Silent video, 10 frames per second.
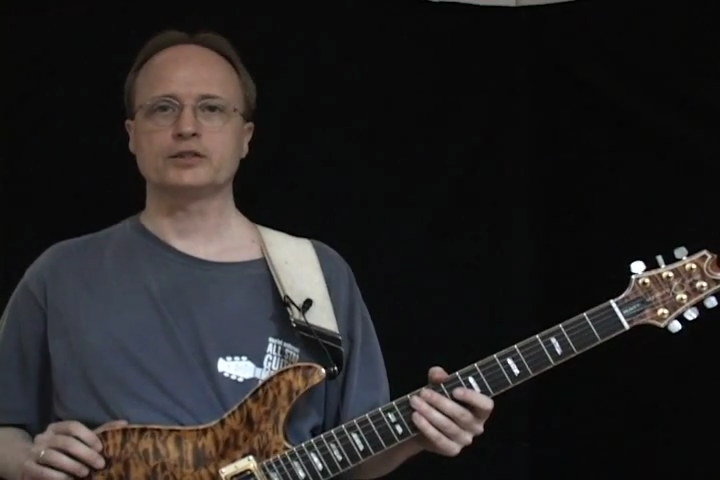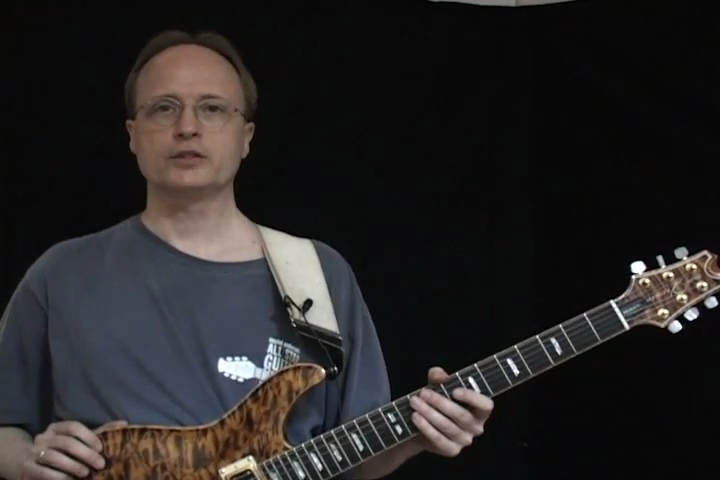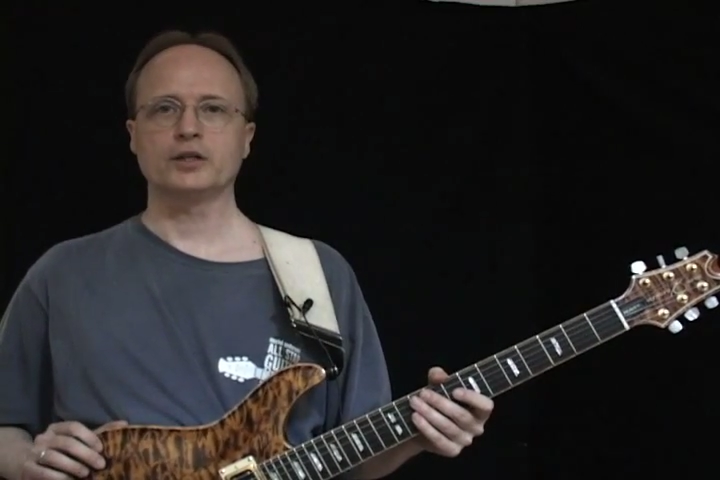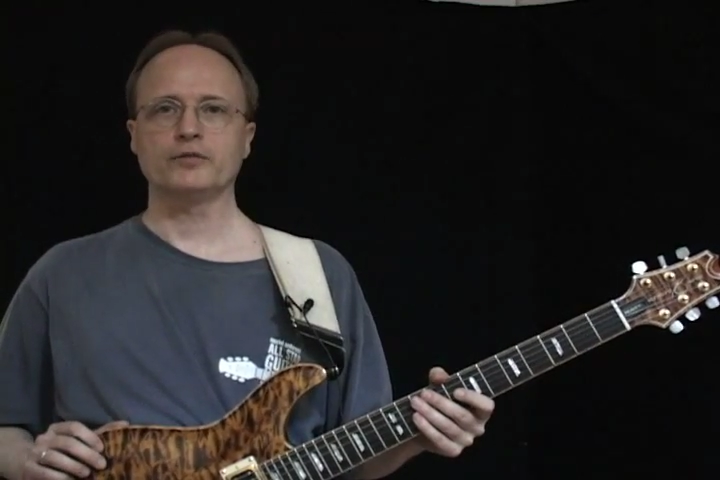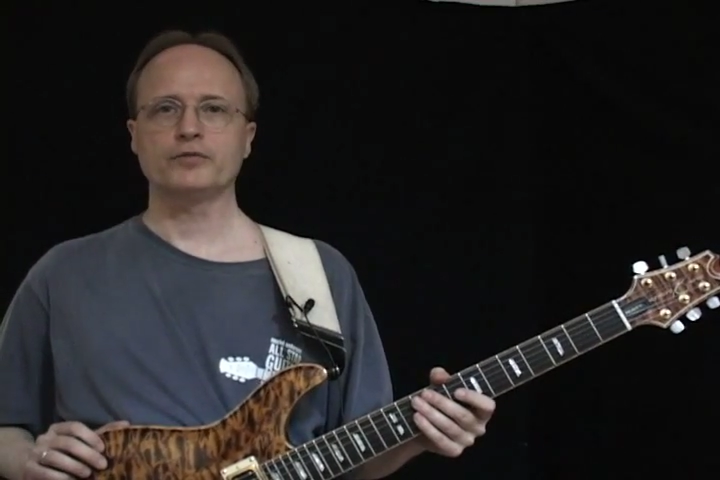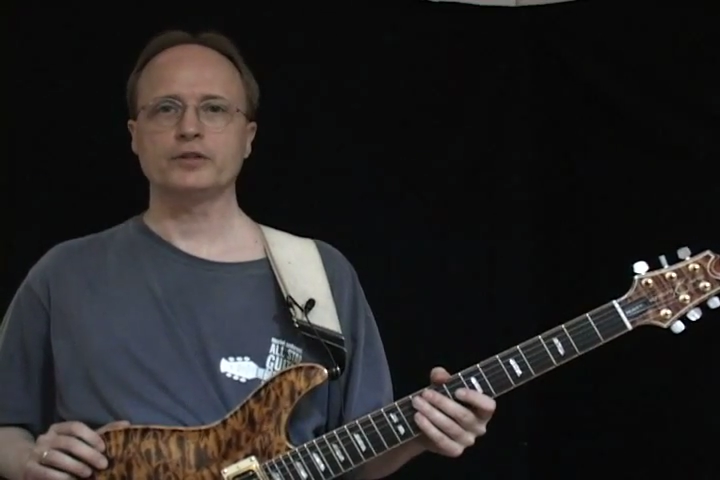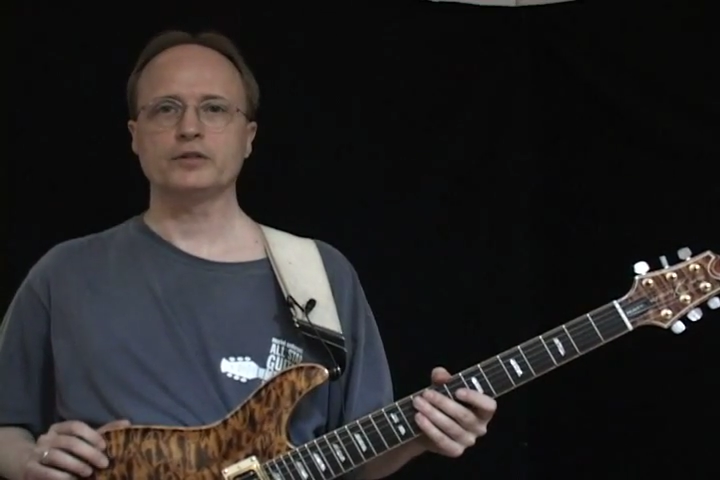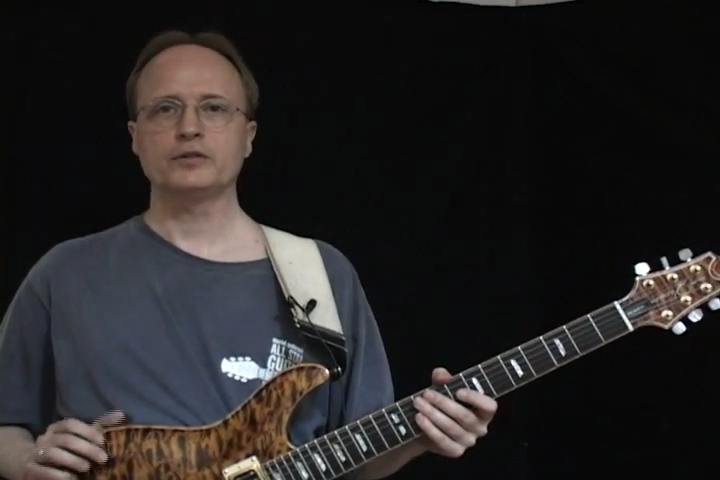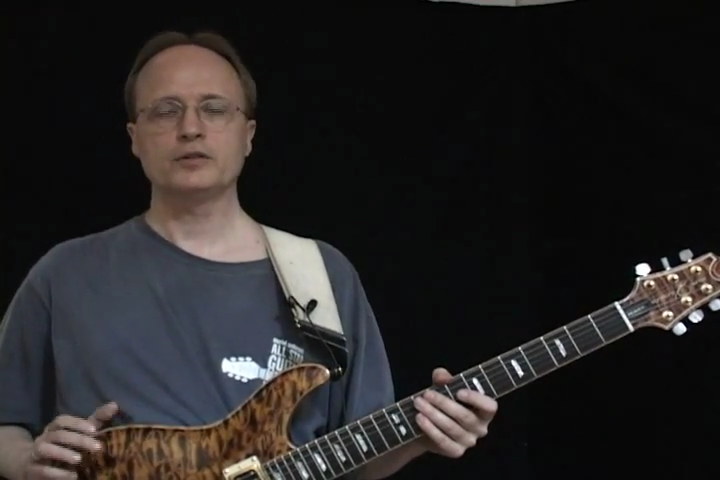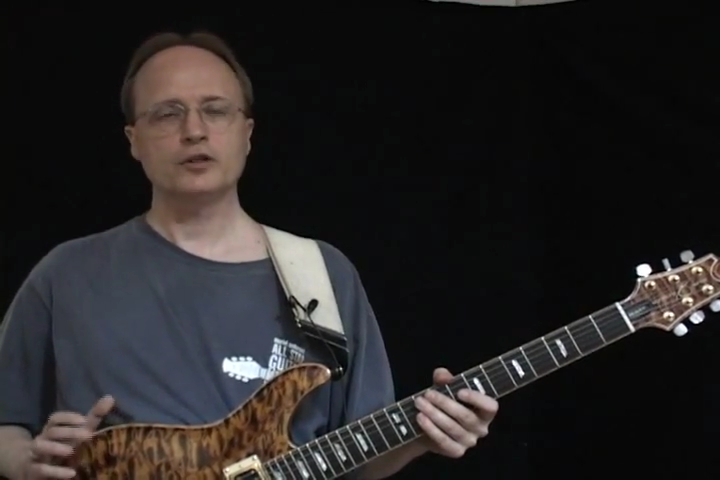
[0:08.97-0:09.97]
stuff
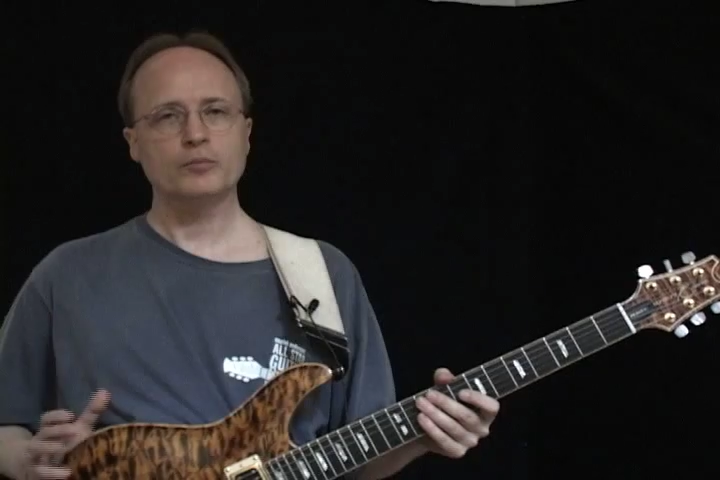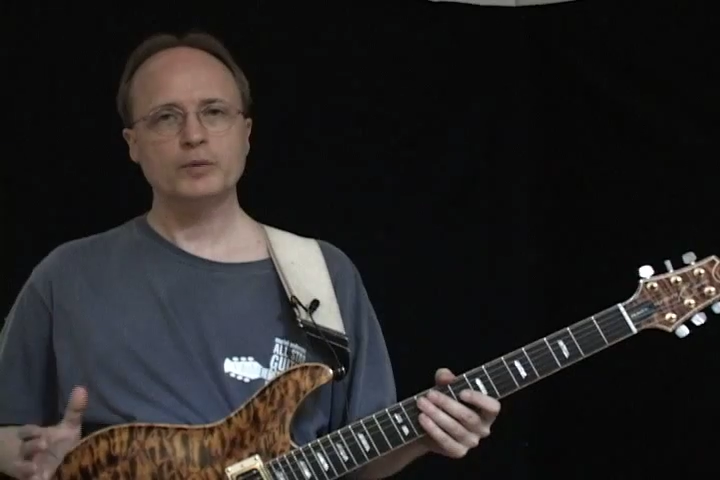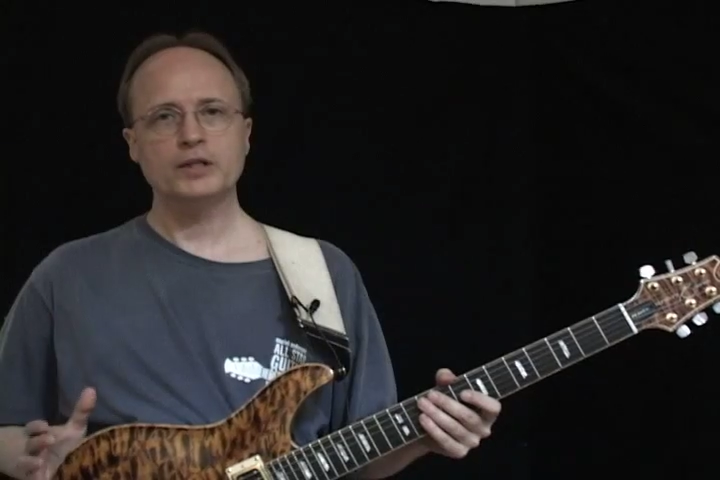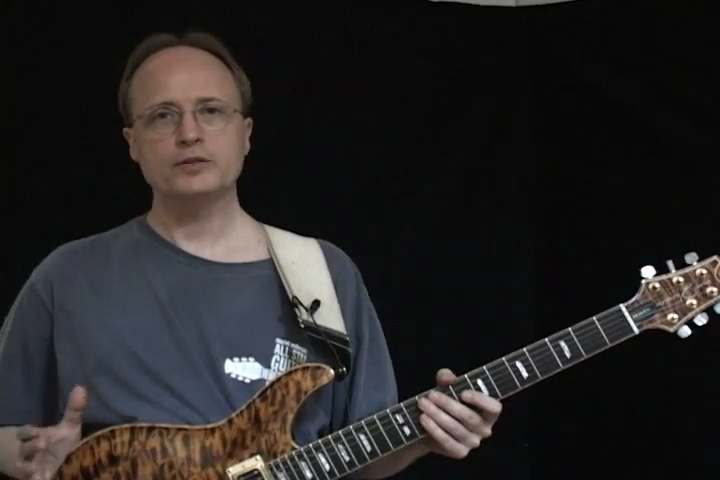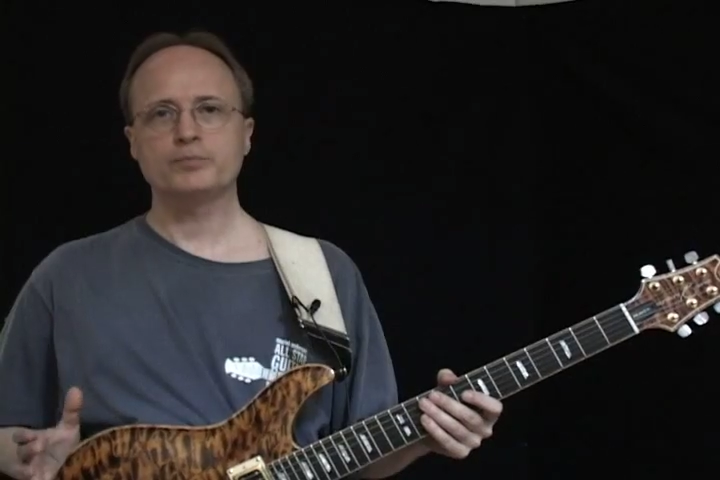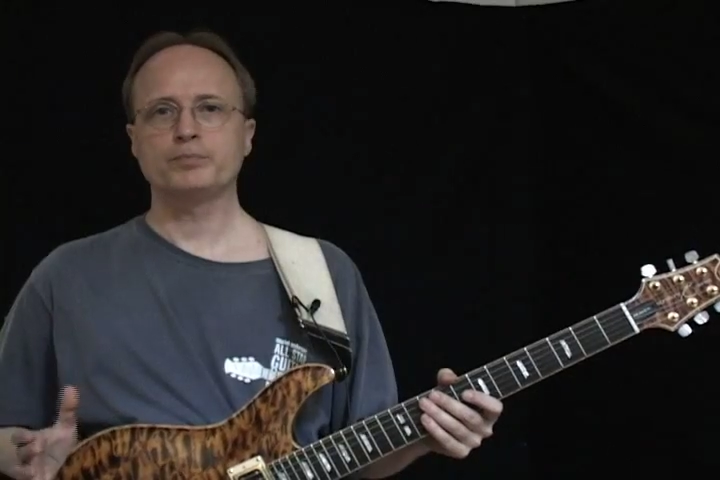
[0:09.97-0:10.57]
that, many